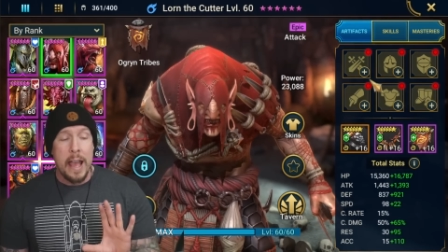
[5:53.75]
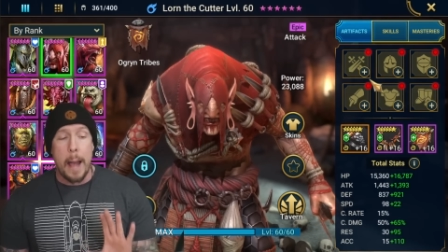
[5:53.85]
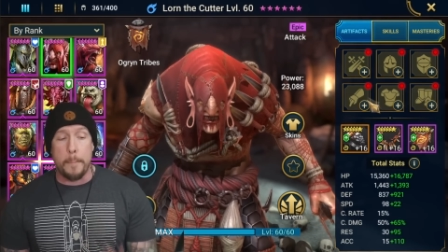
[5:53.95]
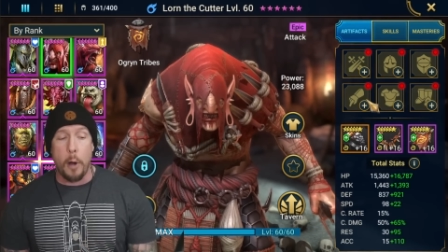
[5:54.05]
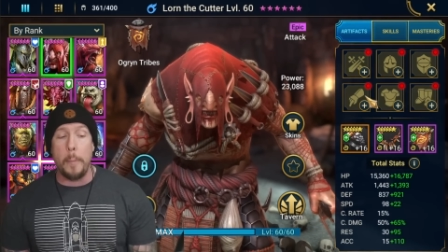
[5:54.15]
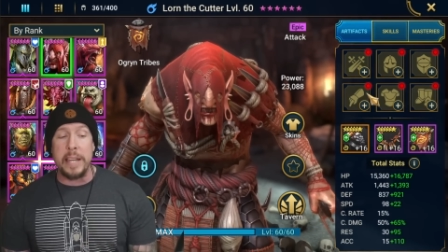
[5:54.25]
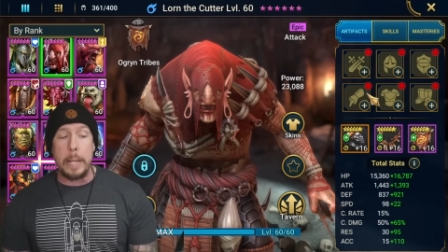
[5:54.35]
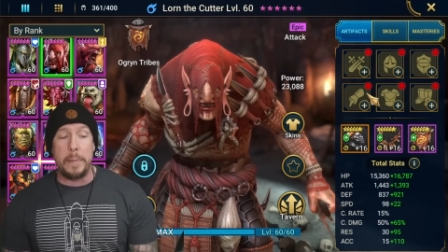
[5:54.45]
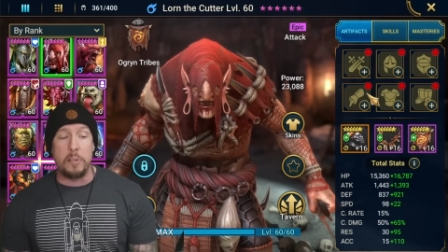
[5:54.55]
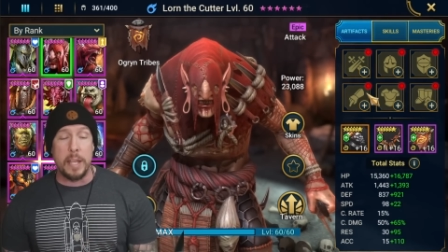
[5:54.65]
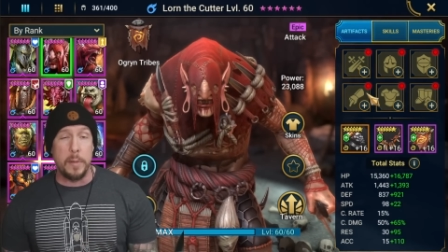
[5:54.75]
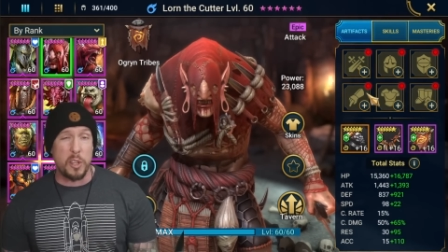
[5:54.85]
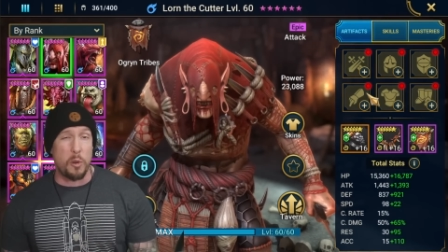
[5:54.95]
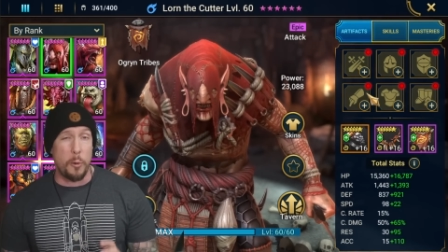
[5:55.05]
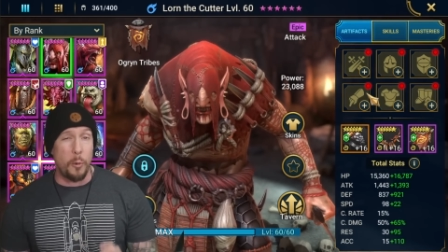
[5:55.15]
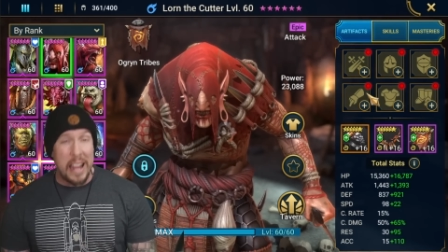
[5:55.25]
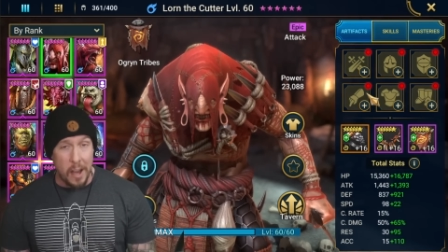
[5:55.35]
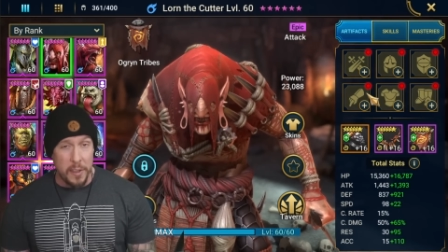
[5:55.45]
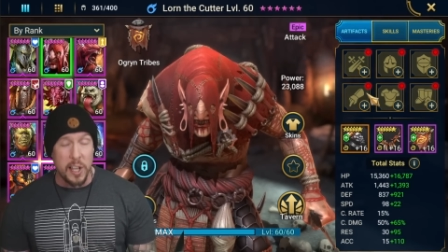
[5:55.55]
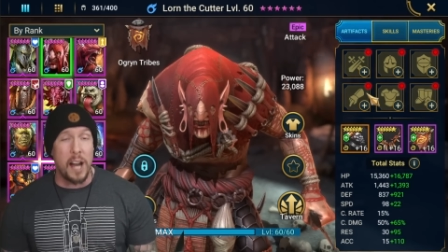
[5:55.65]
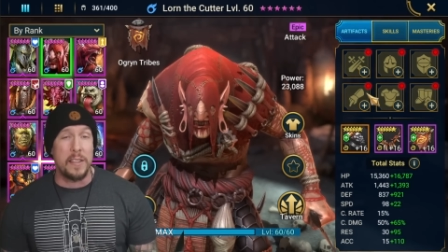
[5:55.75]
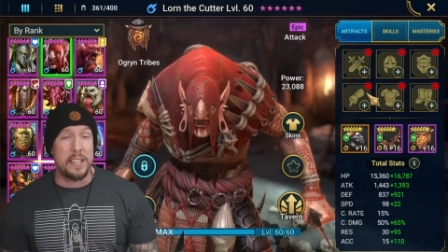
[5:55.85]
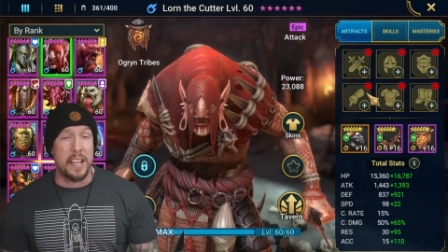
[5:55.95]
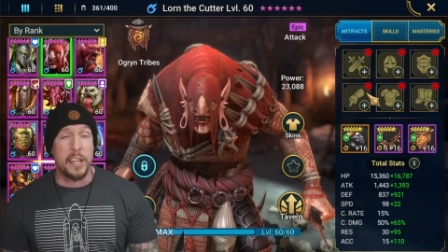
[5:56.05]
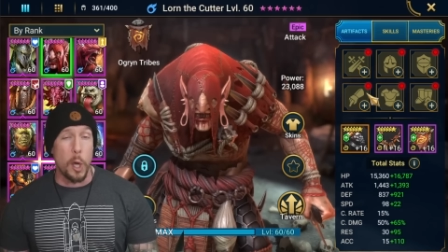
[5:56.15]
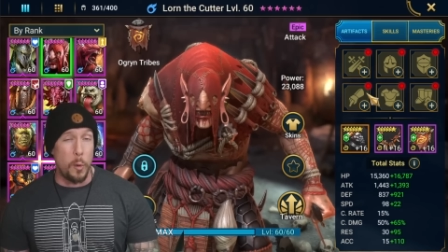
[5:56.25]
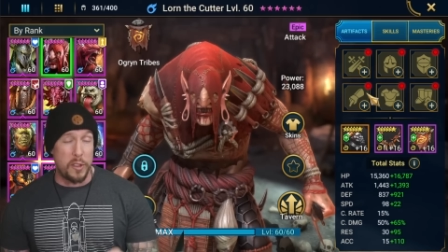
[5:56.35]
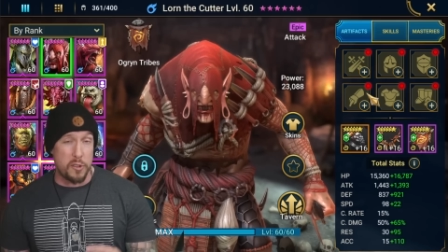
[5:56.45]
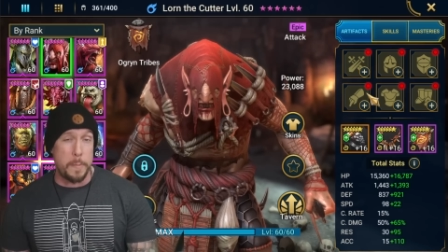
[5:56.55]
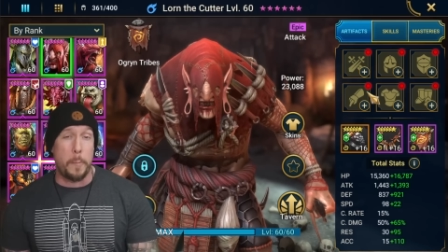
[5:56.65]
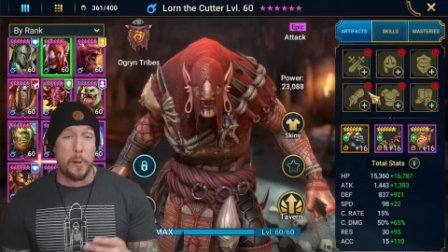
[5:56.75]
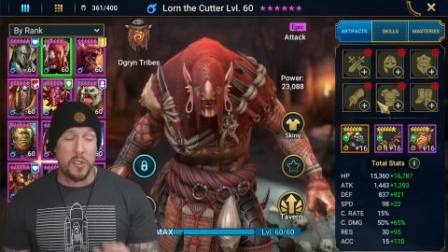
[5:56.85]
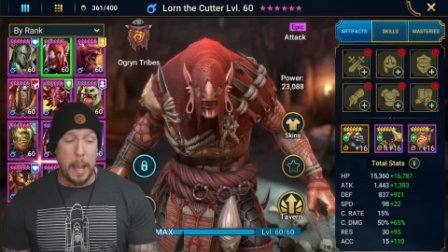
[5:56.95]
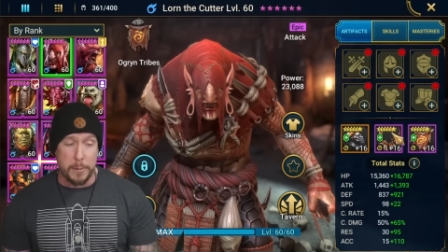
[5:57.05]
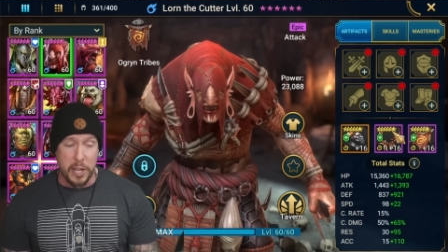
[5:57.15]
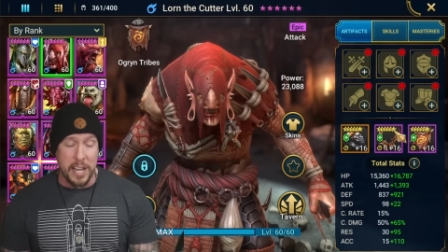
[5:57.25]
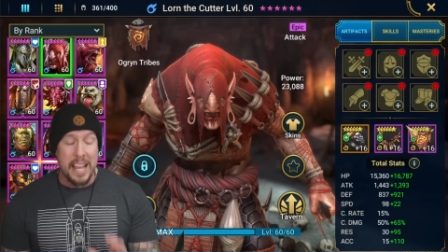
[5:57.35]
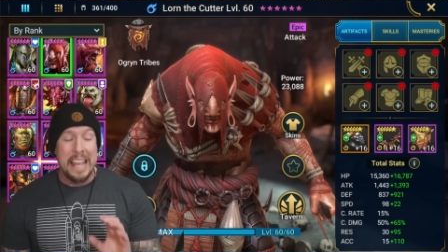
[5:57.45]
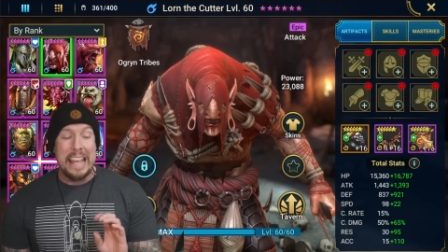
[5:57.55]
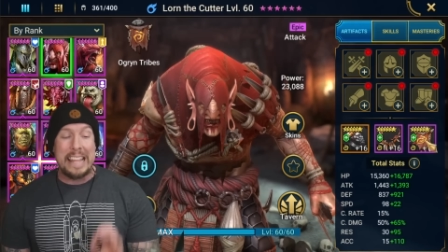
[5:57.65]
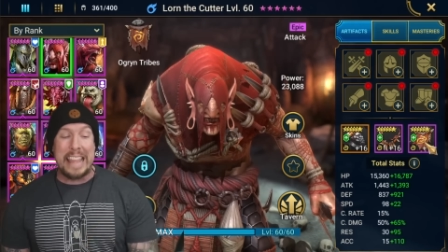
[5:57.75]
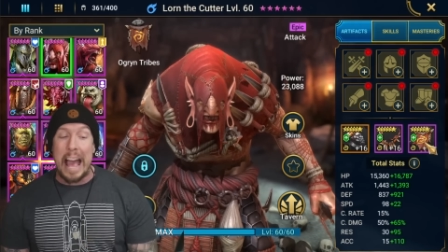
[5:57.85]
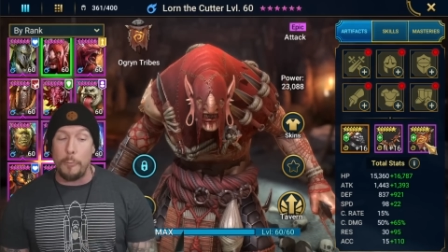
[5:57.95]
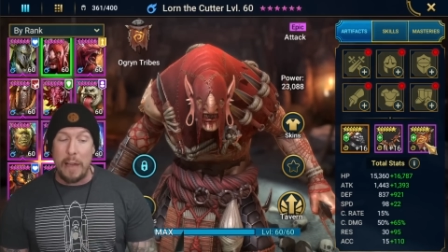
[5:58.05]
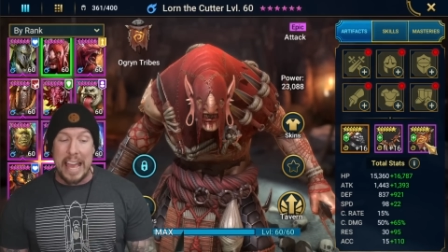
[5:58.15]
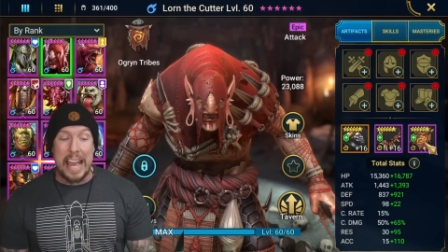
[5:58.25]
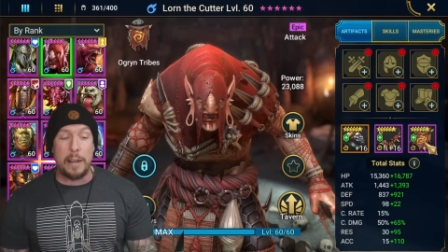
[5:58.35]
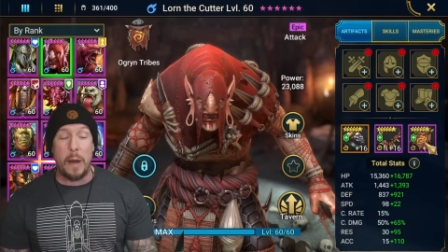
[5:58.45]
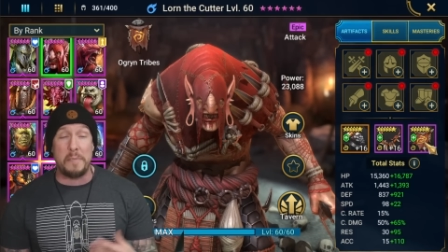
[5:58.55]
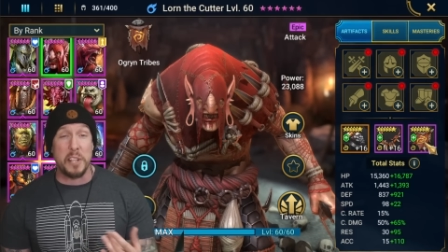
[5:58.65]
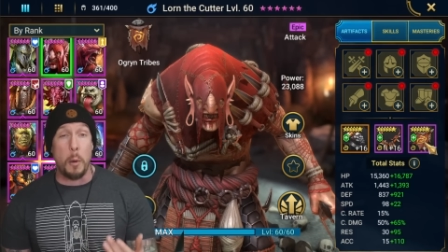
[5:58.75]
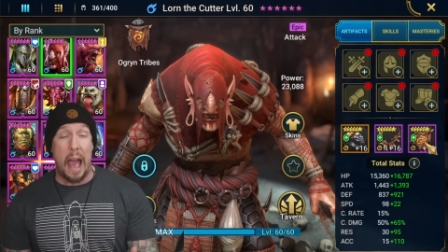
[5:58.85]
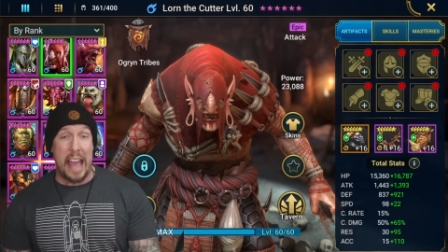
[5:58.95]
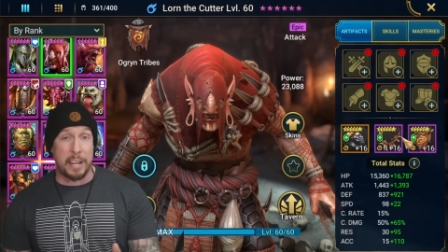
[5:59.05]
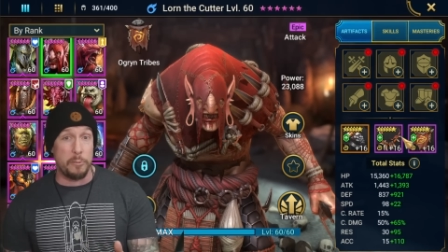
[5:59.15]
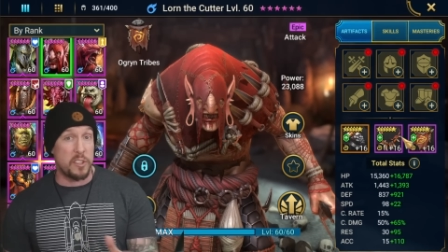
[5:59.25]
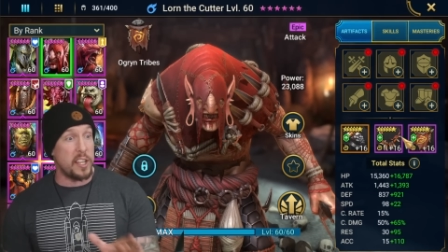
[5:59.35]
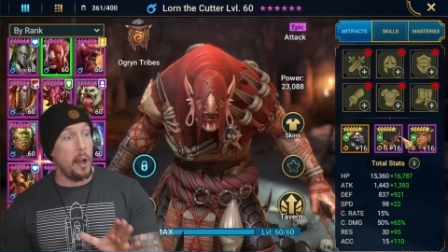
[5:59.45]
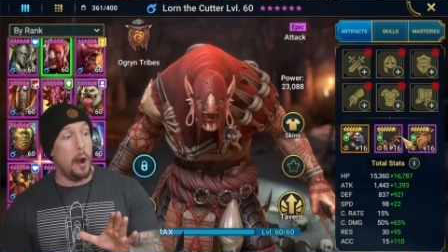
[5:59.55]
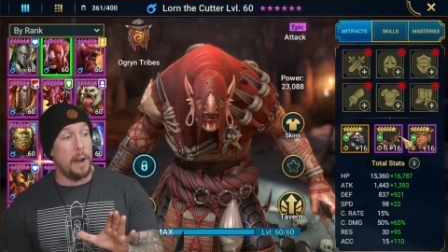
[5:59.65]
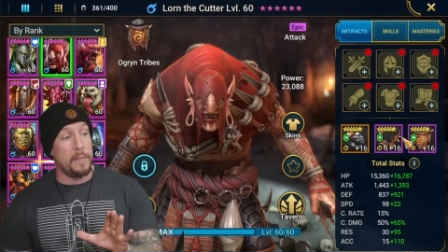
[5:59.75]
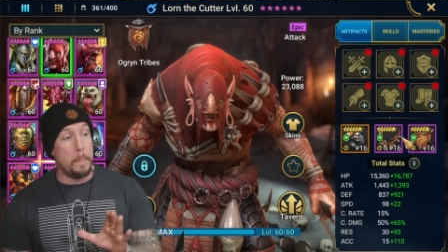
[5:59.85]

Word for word: I'm probably going to build him with crit rate on the gauntlets and go with triple perception. That way, I don't have to go accuracy on the